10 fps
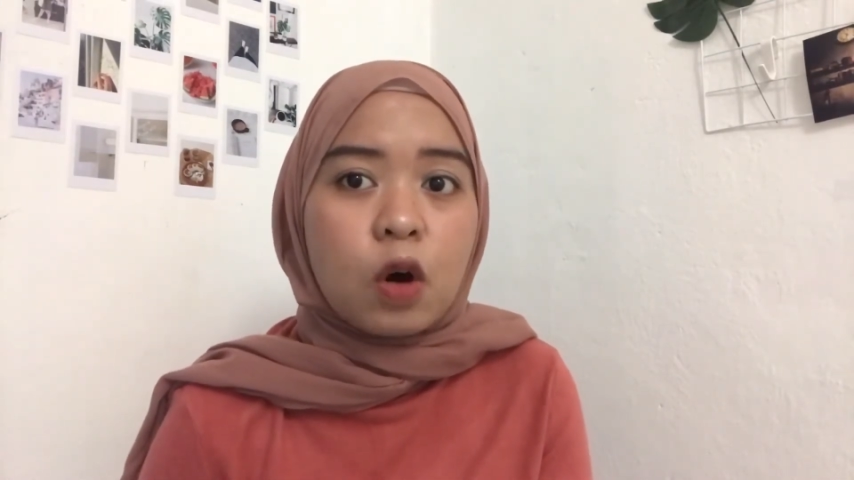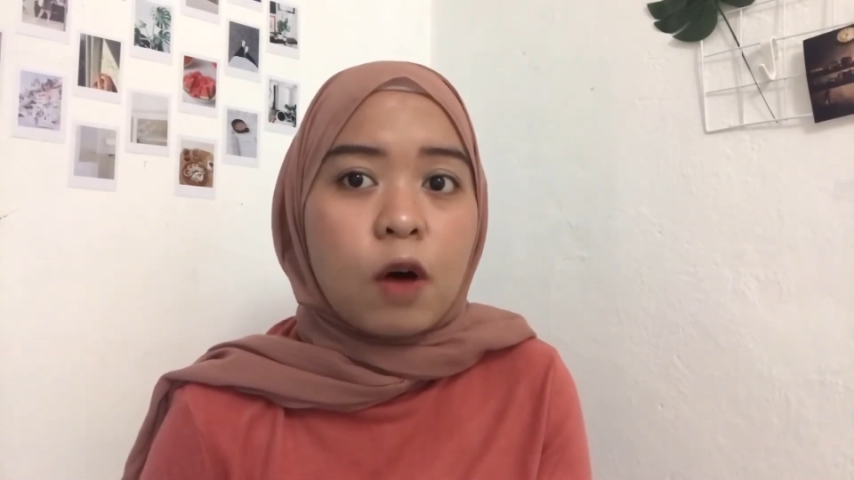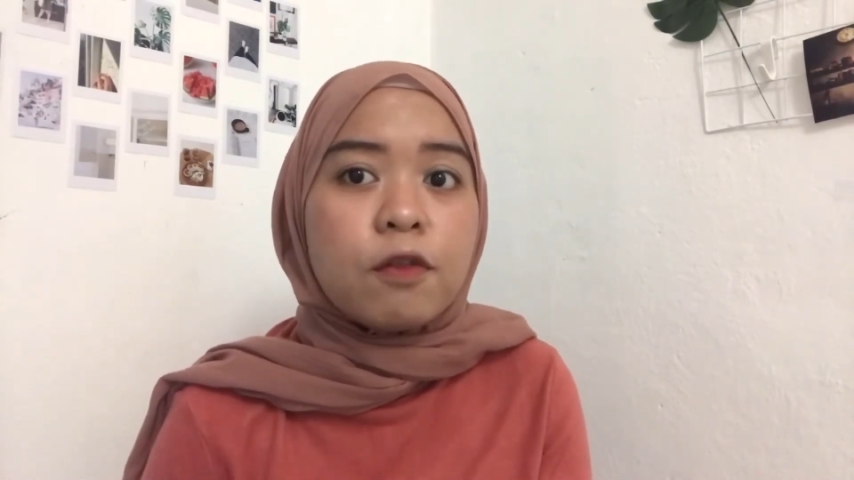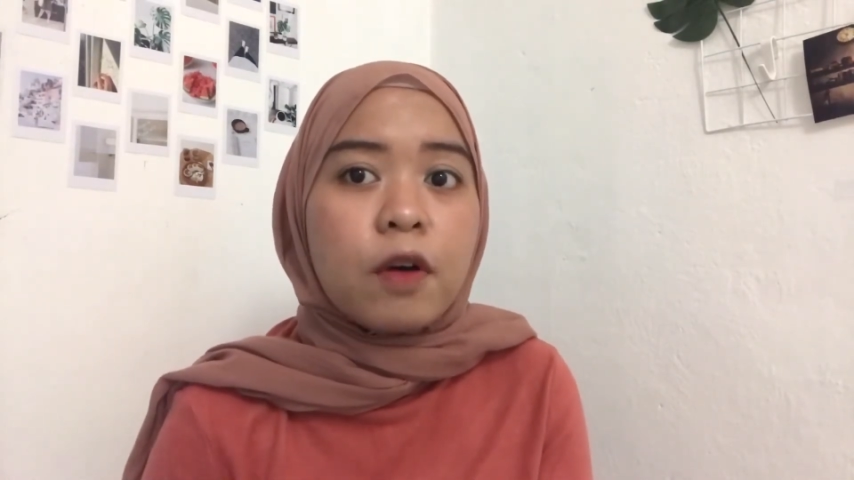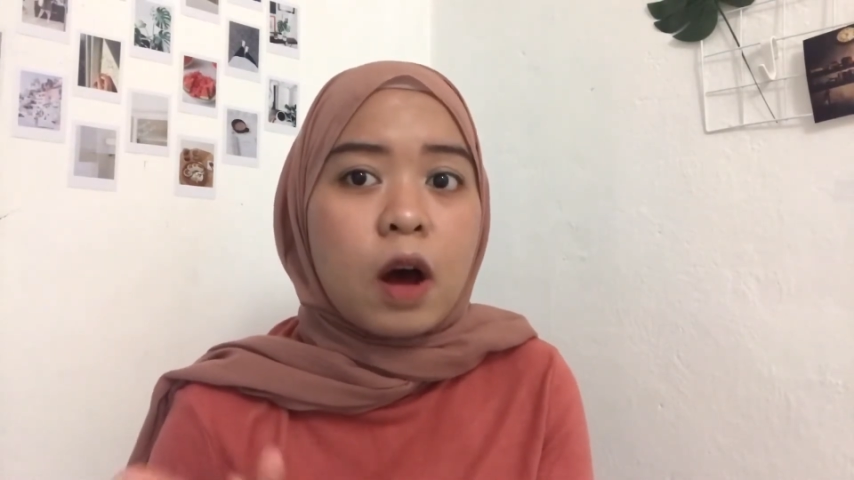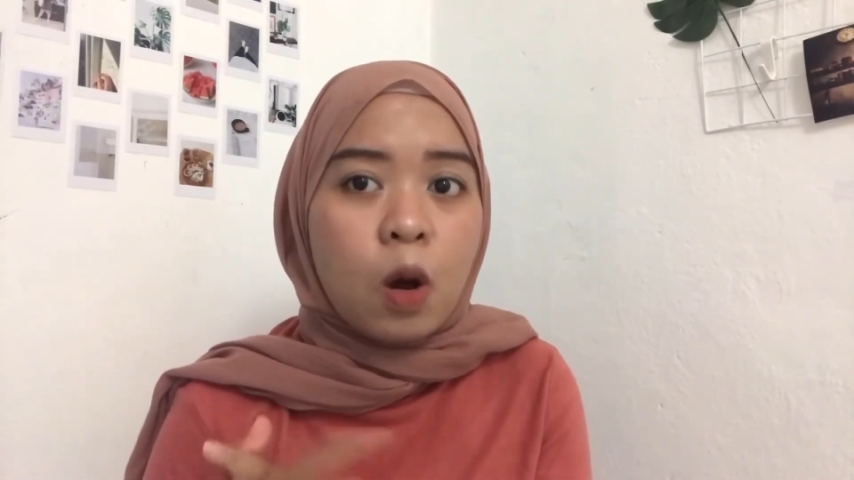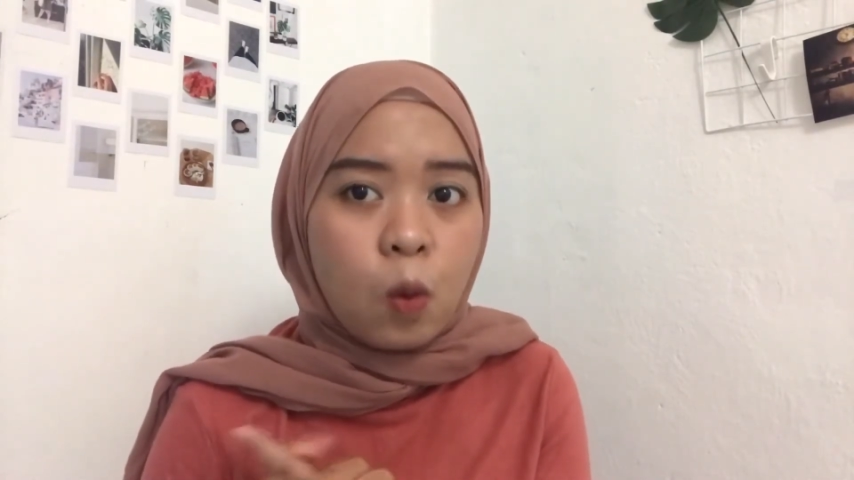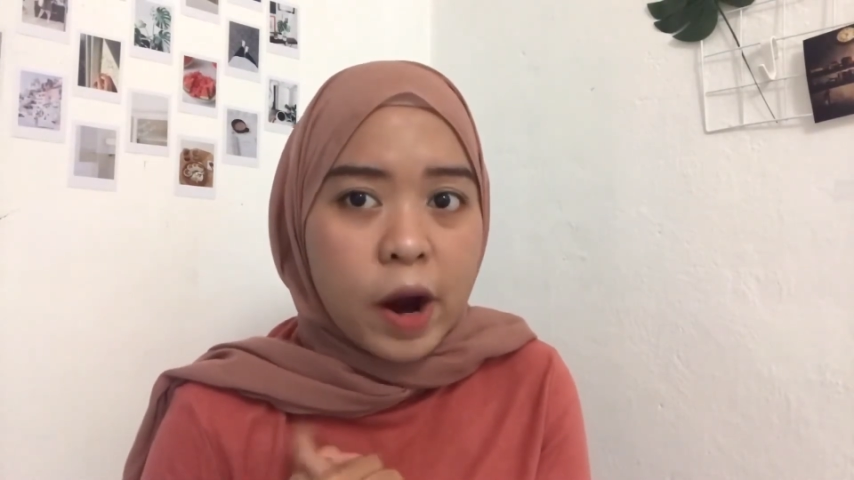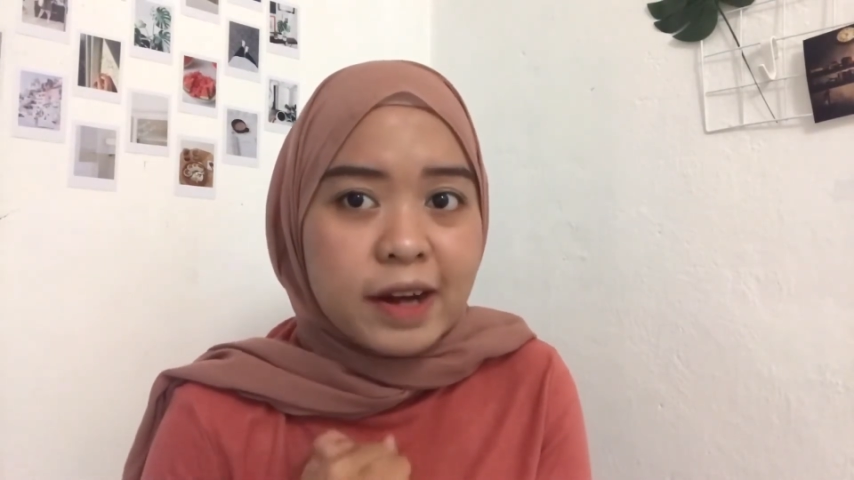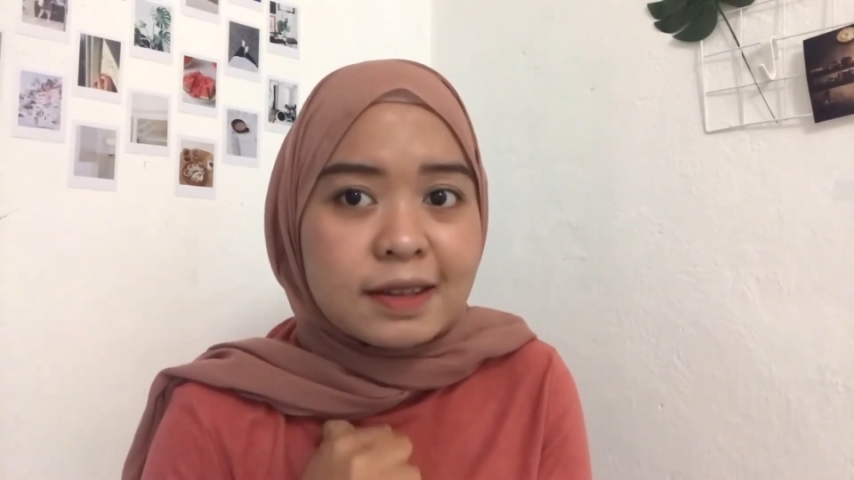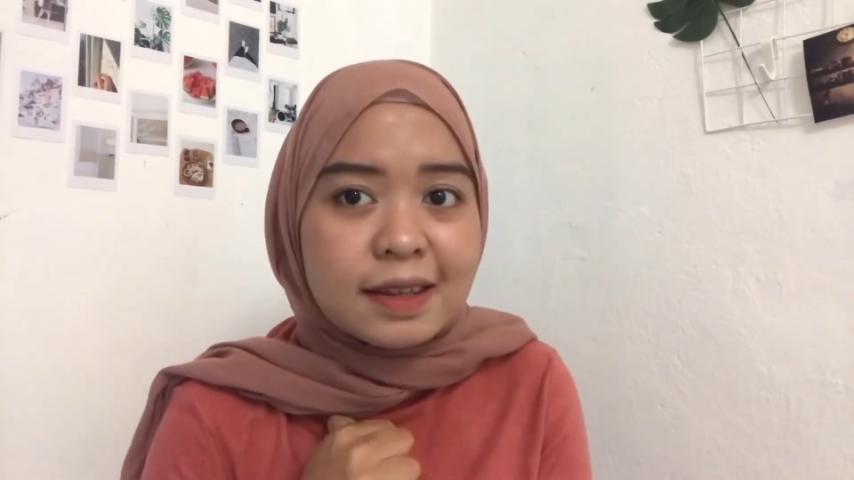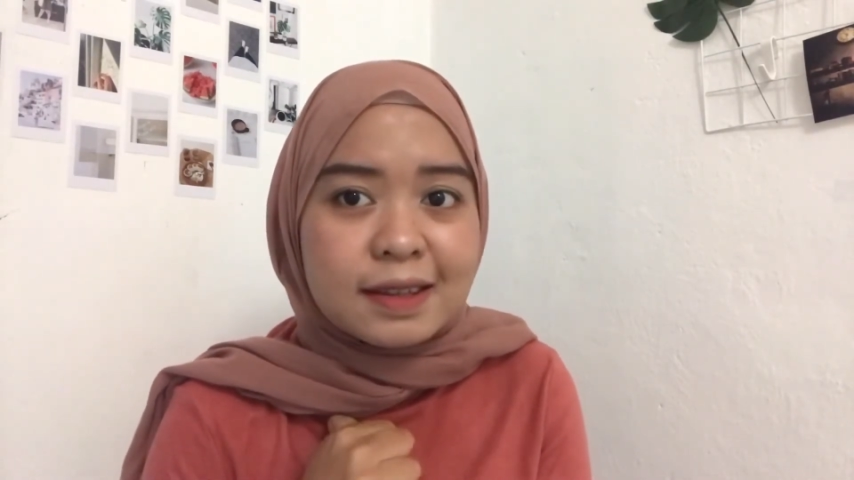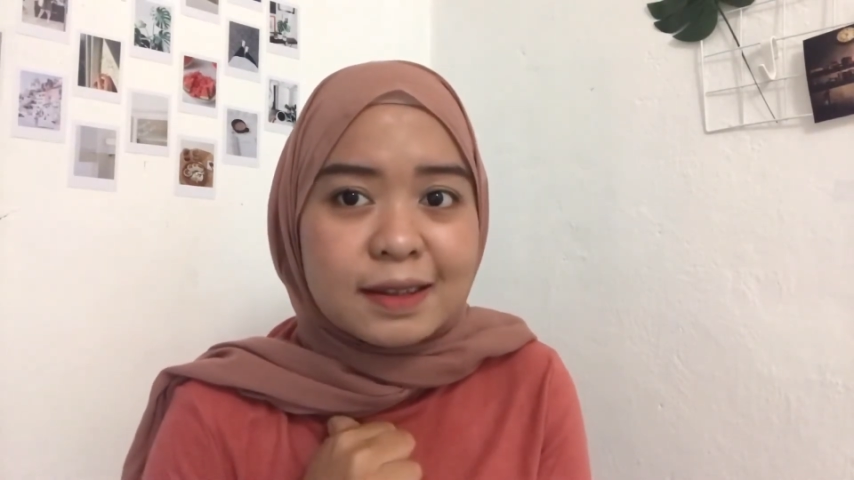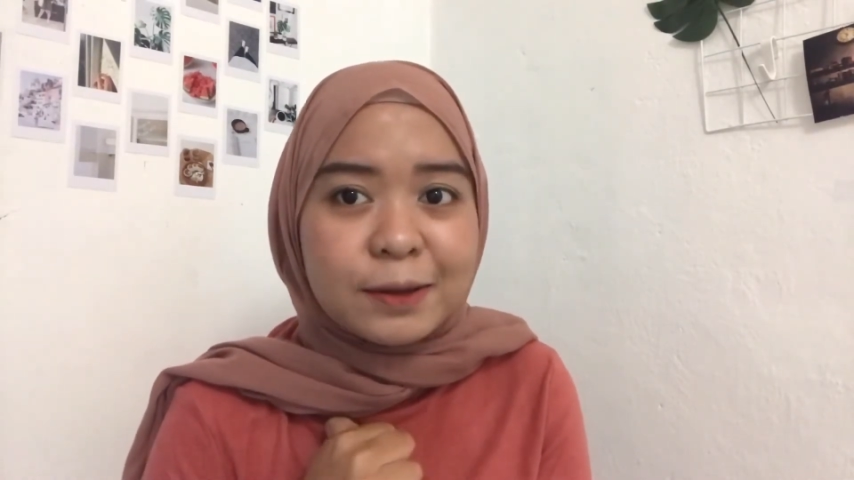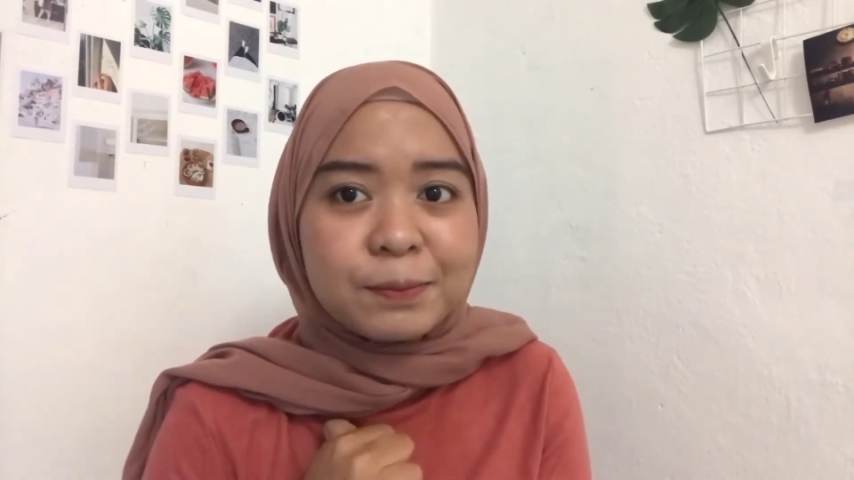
of acquired system.